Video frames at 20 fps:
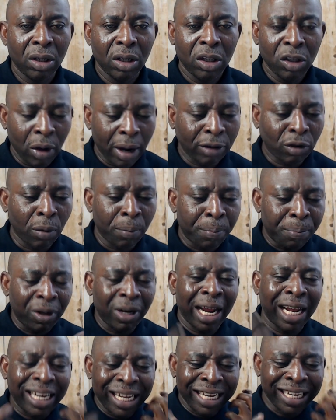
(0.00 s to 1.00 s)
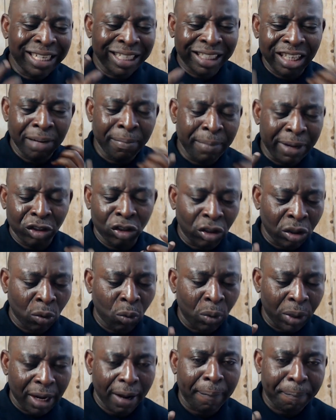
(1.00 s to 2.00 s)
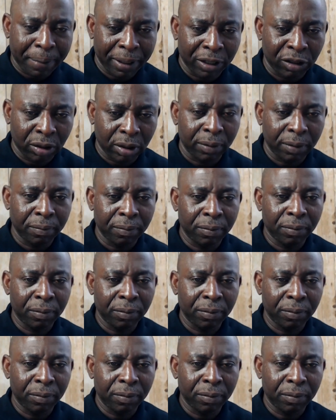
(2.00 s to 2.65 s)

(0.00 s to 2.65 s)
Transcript: You have to build an intimacy with that person.